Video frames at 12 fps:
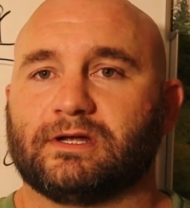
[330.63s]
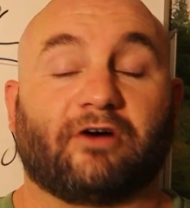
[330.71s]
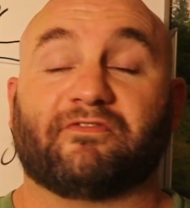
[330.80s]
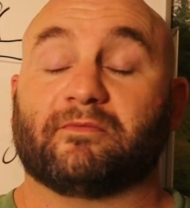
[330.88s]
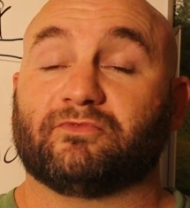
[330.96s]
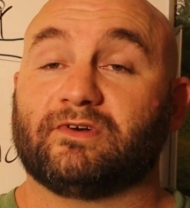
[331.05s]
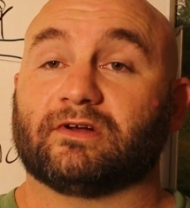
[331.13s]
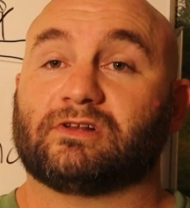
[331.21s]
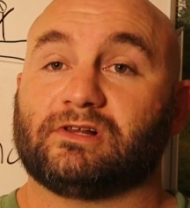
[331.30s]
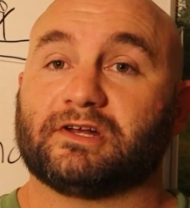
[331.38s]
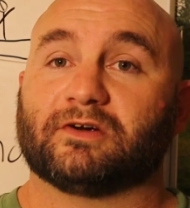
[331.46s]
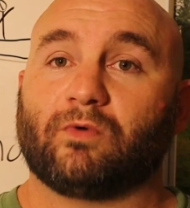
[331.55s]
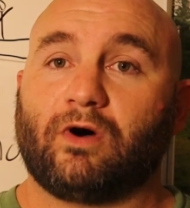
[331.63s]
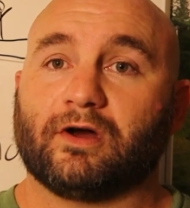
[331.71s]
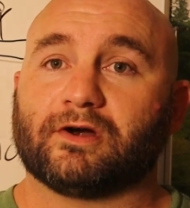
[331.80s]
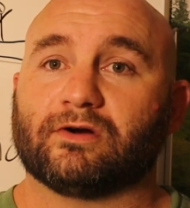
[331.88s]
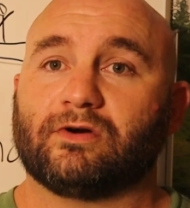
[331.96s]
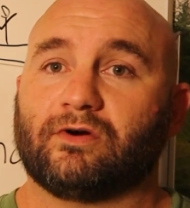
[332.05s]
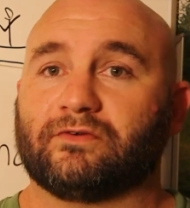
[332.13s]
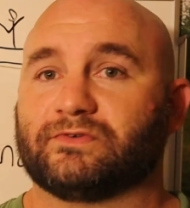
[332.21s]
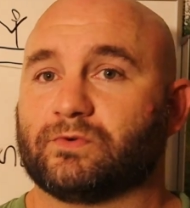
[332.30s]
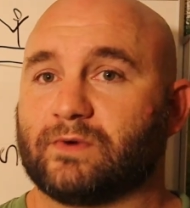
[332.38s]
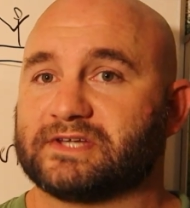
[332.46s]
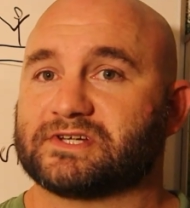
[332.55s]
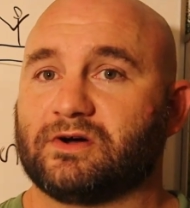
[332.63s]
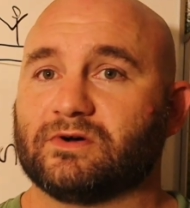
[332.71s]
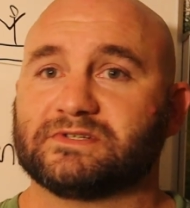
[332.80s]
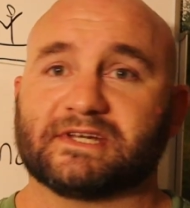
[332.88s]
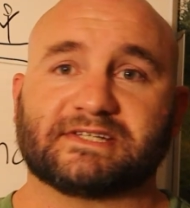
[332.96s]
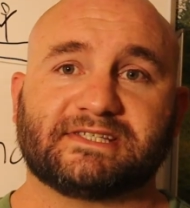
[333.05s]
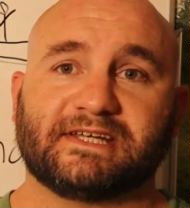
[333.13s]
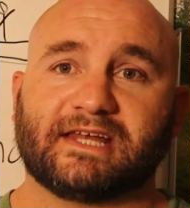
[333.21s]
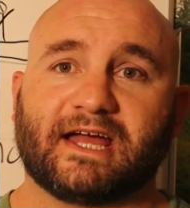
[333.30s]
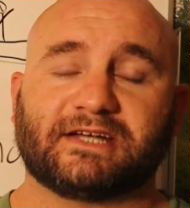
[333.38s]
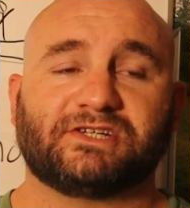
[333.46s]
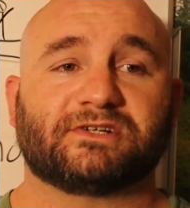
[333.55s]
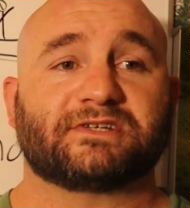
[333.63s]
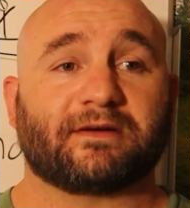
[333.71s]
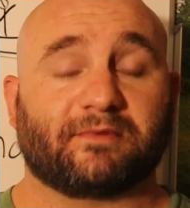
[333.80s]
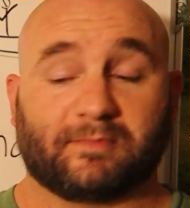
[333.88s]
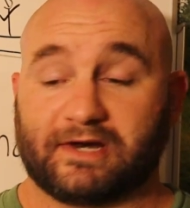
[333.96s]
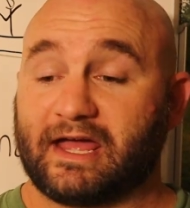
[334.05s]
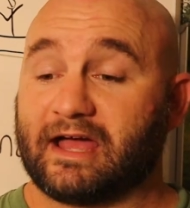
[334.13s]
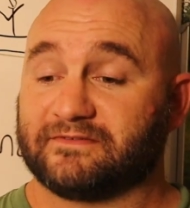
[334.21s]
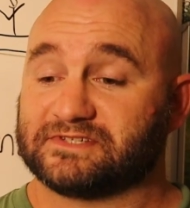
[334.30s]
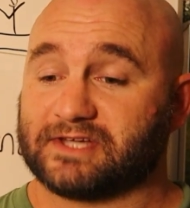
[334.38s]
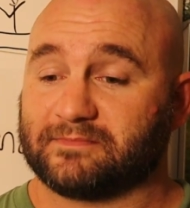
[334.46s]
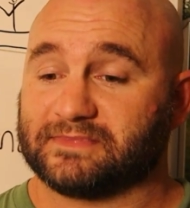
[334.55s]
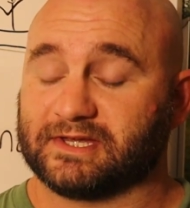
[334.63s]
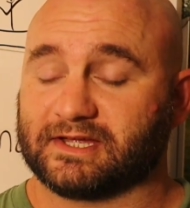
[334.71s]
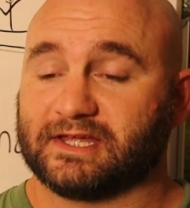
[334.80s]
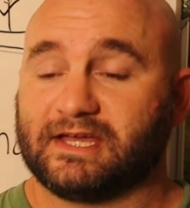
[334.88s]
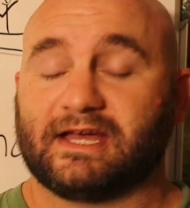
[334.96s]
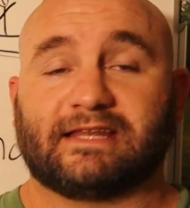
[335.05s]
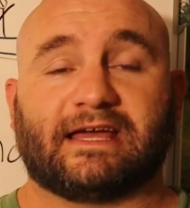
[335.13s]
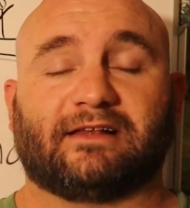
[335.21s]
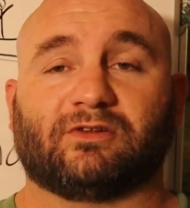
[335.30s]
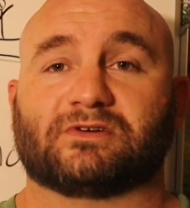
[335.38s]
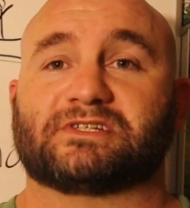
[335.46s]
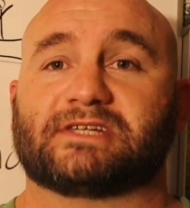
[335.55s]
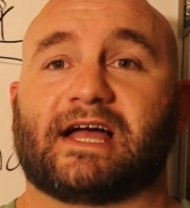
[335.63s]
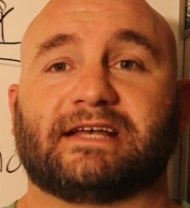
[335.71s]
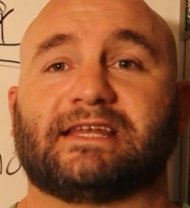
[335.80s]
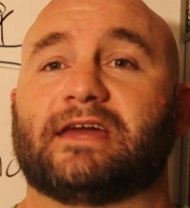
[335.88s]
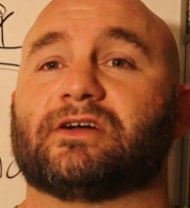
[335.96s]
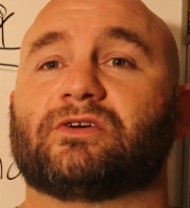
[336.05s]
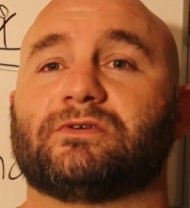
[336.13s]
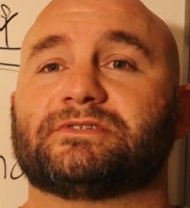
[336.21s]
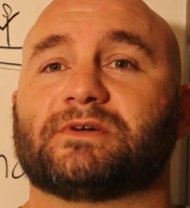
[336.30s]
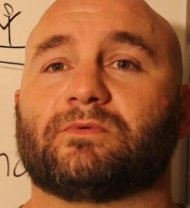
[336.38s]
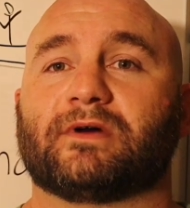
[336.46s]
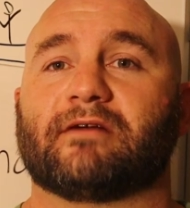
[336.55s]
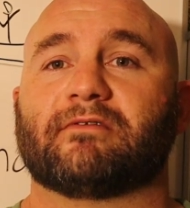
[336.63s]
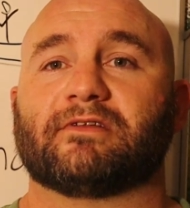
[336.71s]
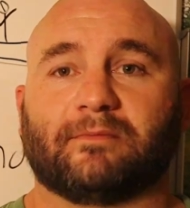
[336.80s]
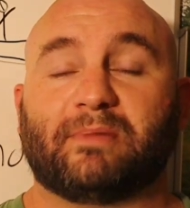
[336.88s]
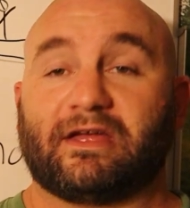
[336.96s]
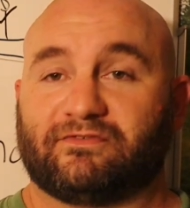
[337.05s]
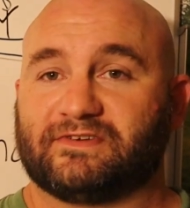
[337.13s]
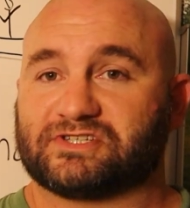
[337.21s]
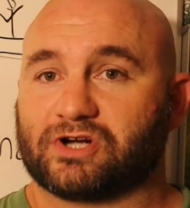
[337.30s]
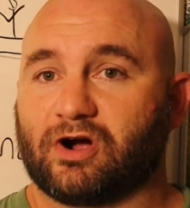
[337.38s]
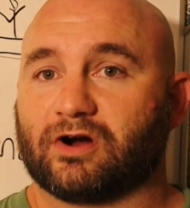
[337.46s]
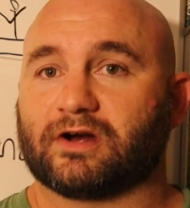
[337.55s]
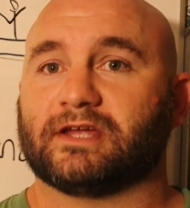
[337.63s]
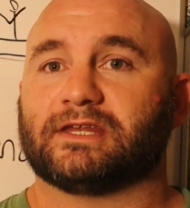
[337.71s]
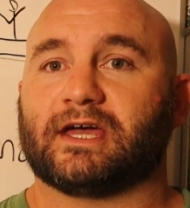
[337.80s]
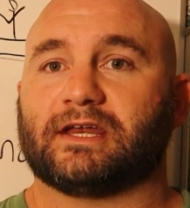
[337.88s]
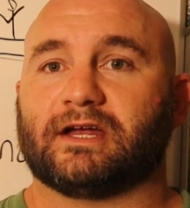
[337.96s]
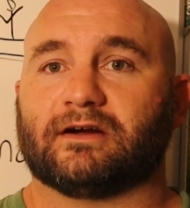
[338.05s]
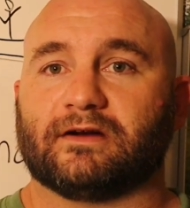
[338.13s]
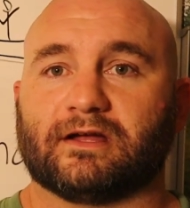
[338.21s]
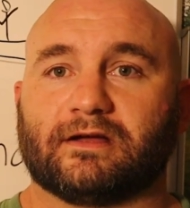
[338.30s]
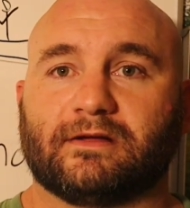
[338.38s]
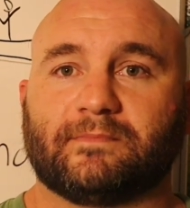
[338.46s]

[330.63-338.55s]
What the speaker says: Now, if I'm real clear water over the west coast, like Steenhatchee or something, I'm going to have something that looks identical to whatever the bait fish are in that area.